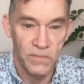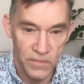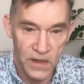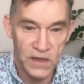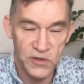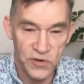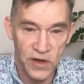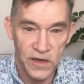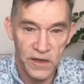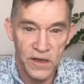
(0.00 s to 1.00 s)
that's
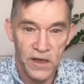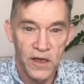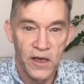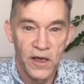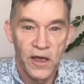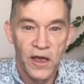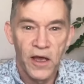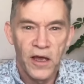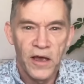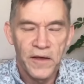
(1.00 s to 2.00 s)
right.
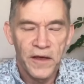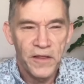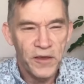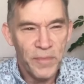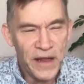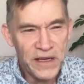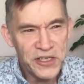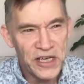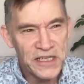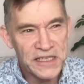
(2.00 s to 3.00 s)
The
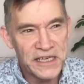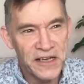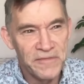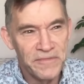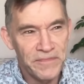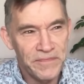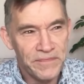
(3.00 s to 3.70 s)
Upanishads. I